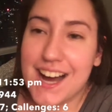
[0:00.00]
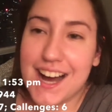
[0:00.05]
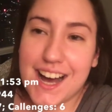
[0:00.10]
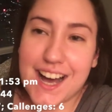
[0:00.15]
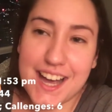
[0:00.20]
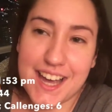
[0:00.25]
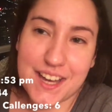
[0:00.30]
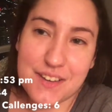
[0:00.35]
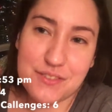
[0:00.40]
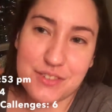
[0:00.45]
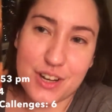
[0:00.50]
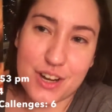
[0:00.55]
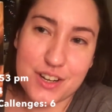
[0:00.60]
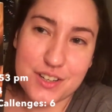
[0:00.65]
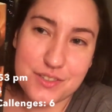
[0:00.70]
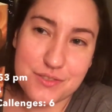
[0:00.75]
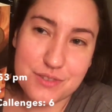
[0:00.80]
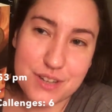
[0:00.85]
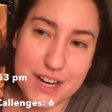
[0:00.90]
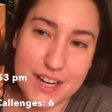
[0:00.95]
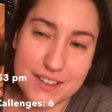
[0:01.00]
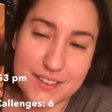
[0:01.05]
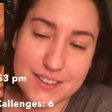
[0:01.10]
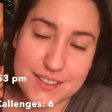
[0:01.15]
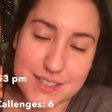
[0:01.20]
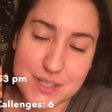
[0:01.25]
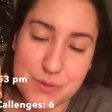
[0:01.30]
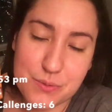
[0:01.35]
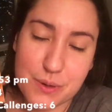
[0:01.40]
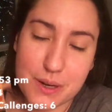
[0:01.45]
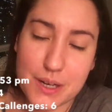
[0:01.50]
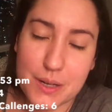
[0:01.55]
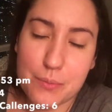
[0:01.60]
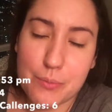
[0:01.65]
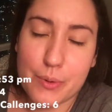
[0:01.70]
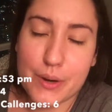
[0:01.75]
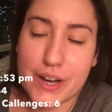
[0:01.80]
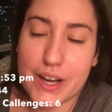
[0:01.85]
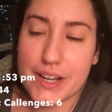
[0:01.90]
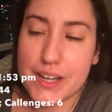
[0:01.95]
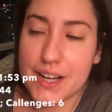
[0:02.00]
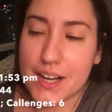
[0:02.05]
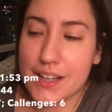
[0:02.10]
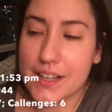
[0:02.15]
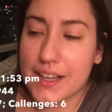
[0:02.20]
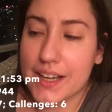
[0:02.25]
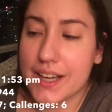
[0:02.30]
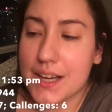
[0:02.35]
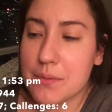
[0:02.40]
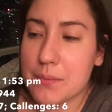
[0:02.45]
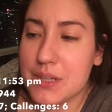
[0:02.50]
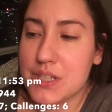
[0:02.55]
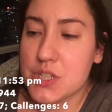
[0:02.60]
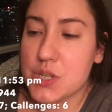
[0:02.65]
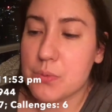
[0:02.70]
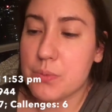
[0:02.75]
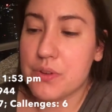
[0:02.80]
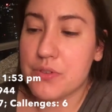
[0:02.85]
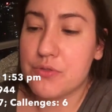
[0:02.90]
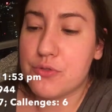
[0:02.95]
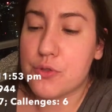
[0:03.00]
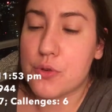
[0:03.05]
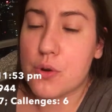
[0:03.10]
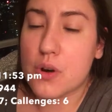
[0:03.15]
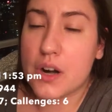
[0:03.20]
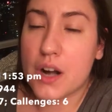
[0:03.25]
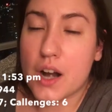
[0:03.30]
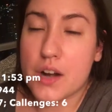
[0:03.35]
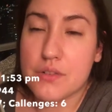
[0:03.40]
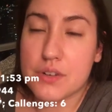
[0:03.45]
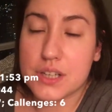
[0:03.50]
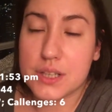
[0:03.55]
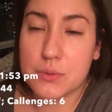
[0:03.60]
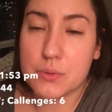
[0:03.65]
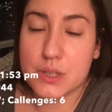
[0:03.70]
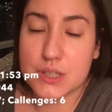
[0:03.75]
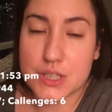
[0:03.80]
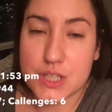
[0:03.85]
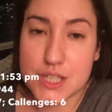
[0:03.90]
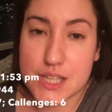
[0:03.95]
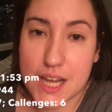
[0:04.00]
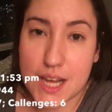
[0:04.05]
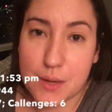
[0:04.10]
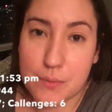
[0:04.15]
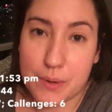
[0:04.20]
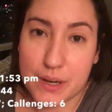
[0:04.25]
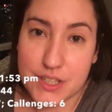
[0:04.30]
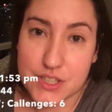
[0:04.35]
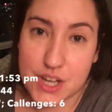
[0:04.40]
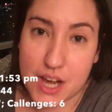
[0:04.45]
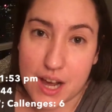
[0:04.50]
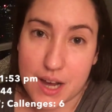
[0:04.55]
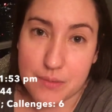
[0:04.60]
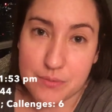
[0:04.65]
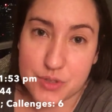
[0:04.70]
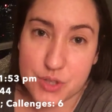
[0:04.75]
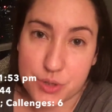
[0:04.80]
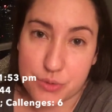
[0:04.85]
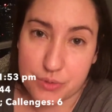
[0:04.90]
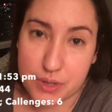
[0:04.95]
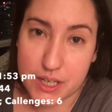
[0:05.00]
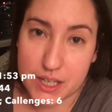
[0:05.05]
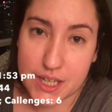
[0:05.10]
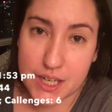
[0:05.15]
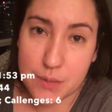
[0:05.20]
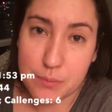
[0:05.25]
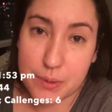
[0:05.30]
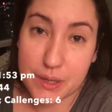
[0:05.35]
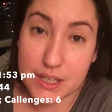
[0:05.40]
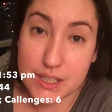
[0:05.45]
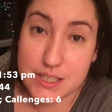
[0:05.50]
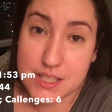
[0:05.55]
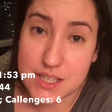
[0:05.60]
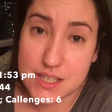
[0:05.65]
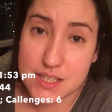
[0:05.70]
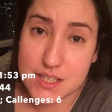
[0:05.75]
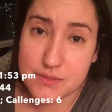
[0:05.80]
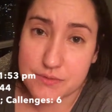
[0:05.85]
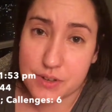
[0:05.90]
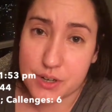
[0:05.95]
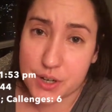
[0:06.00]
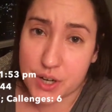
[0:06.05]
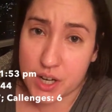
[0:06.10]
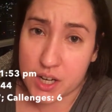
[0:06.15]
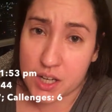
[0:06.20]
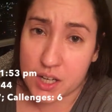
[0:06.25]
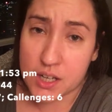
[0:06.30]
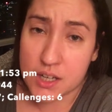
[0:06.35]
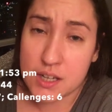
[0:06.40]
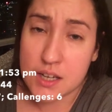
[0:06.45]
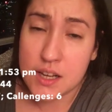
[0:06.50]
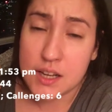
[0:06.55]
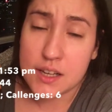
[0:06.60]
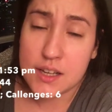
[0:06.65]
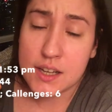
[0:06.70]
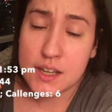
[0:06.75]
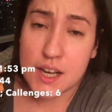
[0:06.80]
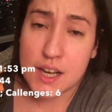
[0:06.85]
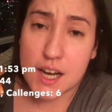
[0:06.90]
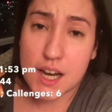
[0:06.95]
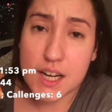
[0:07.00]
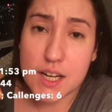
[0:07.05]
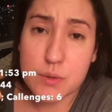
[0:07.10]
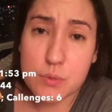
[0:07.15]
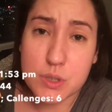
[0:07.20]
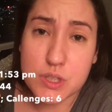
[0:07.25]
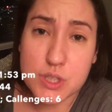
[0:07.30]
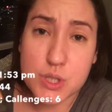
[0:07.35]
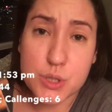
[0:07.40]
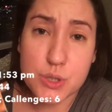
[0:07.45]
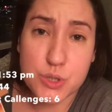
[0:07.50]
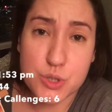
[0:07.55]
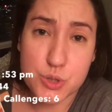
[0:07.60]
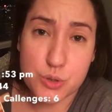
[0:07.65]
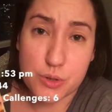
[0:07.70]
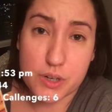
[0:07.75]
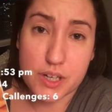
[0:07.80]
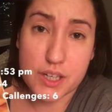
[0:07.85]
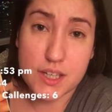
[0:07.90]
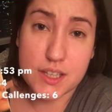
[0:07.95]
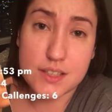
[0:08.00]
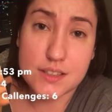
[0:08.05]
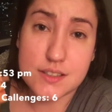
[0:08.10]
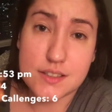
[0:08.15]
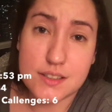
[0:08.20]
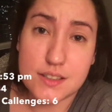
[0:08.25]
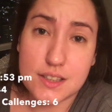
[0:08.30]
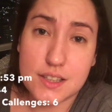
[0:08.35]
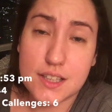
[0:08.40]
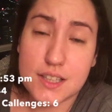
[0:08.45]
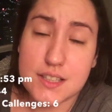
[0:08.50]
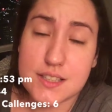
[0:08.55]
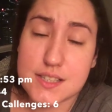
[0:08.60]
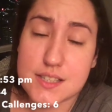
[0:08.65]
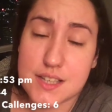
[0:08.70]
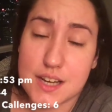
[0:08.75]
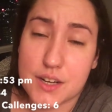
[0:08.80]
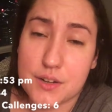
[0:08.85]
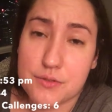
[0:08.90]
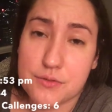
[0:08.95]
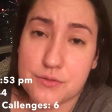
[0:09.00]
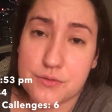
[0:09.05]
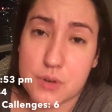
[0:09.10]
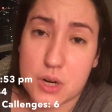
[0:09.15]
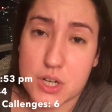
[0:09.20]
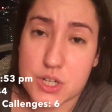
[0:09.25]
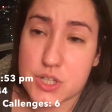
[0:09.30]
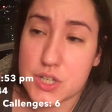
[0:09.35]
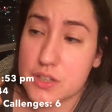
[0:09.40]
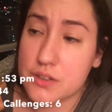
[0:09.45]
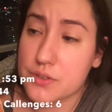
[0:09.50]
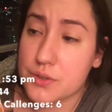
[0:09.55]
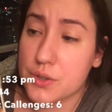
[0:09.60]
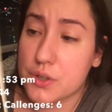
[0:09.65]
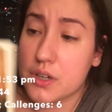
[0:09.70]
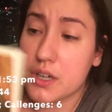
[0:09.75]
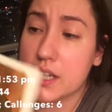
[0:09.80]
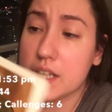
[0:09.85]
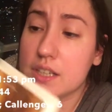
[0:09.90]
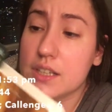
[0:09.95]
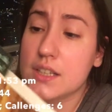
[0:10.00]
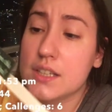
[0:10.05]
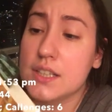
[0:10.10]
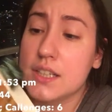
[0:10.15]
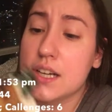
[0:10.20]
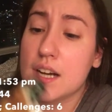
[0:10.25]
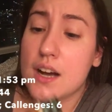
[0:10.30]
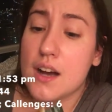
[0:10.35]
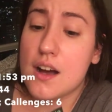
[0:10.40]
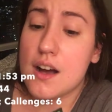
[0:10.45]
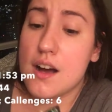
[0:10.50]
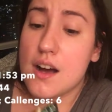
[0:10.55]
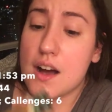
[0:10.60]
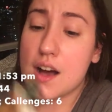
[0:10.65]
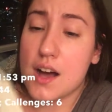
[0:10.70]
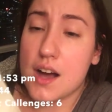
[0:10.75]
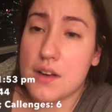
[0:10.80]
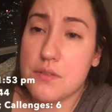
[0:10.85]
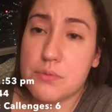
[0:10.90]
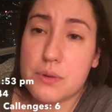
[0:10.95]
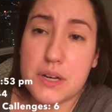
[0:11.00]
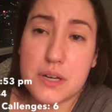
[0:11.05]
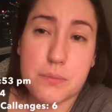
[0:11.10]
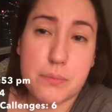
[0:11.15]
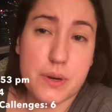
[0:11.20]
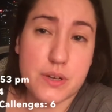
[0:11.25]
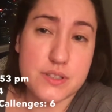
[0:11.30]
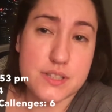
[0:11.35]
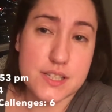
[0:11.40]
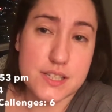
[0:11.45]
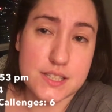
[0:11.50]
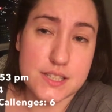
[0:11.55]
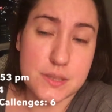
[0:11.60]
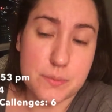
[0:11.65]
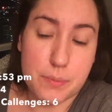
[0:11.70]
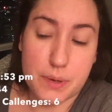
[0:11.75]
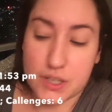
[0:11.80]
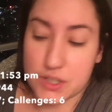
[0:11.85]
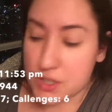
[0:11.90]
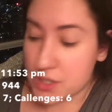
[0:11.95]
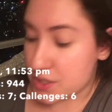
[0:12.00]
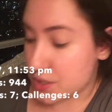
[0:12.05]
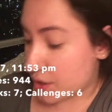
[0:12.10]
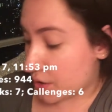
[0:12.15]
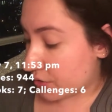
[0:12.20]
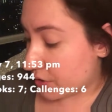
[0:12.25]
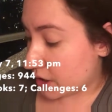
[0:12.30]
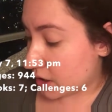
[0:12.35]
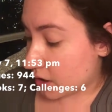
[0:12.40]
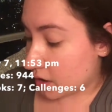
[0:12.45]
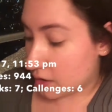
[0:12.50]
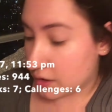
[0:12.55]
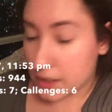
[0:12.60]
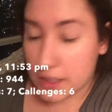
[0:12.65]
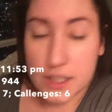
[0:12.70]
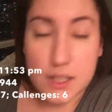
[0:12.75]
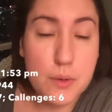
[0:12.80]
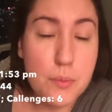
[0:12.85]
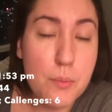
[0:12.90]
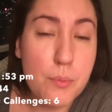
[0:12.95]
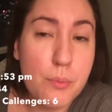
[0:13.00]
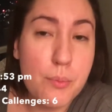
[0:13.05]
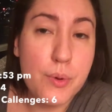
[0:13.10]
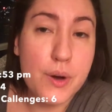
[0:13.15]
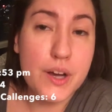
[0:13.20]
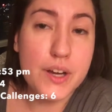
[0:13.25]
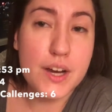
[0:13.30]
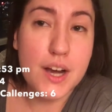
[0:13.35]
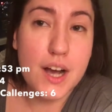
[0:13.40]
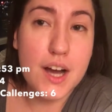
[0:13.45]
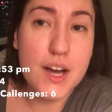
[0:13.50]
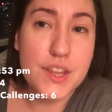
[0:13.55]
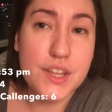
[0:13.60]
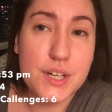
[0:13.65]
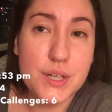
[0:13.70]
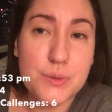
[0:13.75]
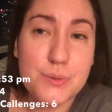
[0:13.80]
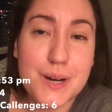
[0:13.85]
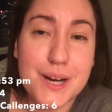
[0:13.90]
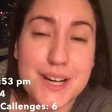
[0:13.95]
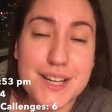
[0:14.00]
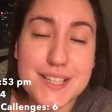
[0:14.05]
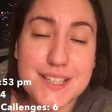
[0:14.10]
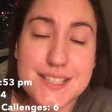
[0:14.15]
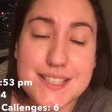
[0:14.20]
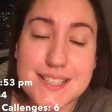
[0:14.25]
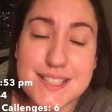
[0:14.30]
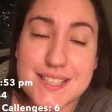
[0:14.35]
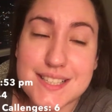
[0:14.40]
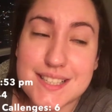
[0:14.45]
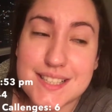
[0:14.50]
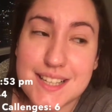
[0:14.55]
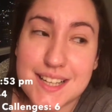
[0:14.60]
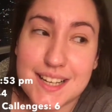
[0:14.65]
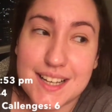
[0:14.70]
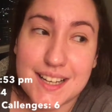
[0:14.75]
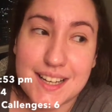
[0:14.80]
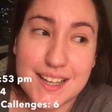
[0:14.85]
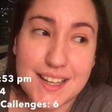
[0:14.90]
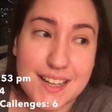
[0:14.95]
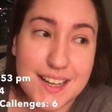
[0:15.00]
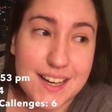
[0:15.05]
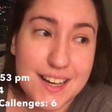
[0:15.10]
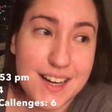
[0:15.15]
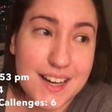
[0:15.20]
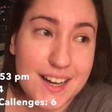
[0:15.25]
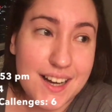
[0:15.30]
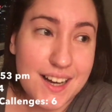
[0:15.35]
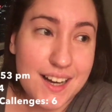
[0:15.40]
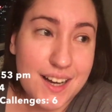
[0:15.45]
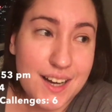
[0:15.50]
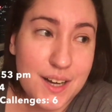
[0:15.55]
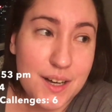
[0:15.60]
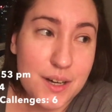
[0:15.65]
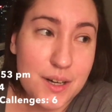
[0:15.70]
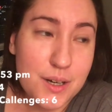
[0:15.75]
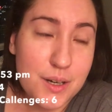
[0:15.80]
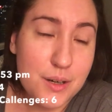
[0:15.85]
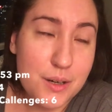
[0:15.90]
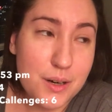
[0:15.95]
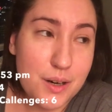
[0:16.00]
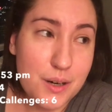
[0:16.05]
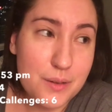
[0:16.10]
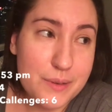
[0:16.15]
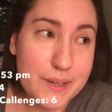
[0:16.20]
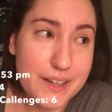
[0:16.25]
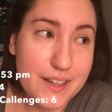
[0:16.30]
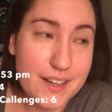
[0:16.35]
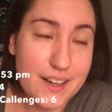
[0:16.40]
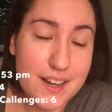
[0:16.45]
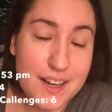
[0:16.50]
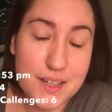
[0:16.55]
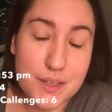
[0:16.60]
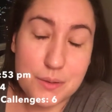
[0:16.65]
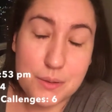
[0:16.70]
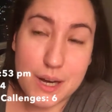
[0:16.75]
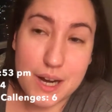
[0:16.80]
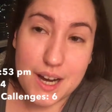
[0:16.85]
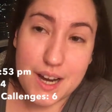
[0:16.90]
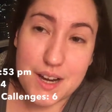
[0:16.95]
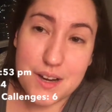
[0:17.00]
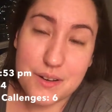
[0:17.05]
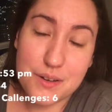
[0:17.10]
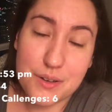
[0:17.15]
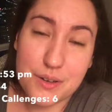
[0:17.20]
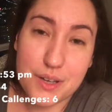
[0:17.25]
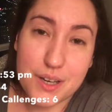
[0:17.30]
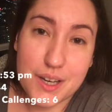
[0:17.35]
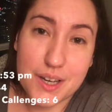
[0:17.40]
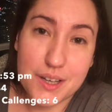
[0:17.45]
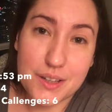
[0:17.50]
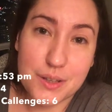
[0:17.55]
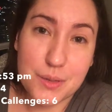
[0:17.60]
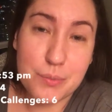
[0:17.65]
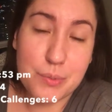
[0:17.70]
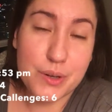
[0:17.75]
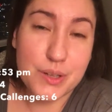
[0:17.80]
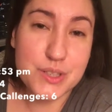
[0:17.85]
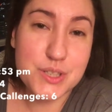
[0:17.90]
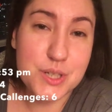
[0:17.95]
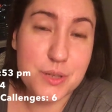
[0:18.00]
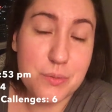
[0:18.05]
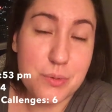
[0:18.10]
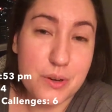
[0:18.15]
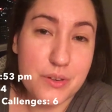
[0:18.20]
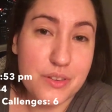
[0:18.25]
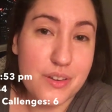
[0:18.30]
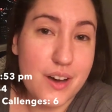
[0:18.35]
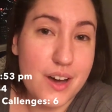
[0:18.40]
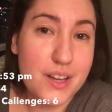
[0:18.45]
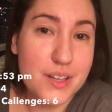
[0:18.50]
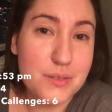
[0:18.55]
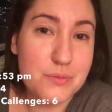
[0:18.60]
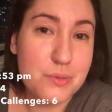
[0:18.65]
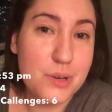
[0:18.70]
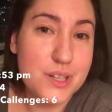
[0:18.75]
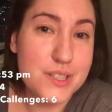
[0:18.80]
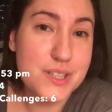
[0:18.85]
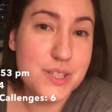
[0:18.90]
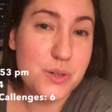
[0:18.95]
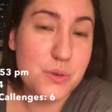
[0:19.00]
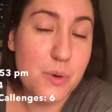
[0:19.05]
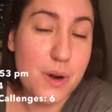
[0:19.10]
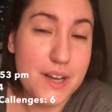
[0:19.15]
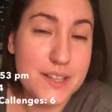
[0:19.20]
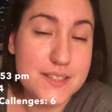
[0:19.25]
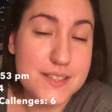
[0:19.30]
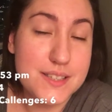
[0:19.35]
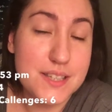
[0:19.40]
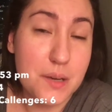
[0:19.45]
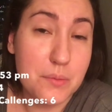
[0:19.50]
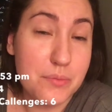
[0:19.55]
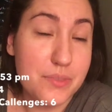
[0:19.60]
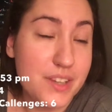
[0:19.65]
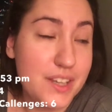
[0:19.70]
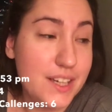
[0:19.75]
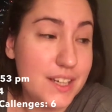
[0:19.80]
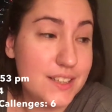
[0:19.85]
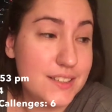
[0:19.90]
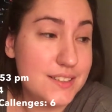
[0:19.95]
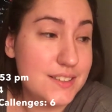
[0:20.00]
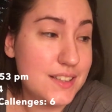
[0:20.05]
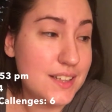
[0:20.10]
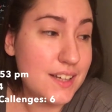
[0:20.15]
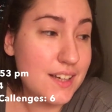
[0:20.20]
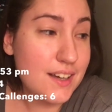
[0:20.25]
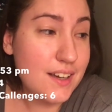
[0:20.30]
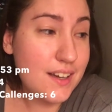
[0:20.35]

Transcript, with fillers: I have not read this one, but like I mentioned before, I really want to take my time to read it because it's very good and I want to enjoy it instead of rushing through it. I've read about 60 pages of it only, but otherwise, oh my god, wow, the BookTube-a-thon was quite something.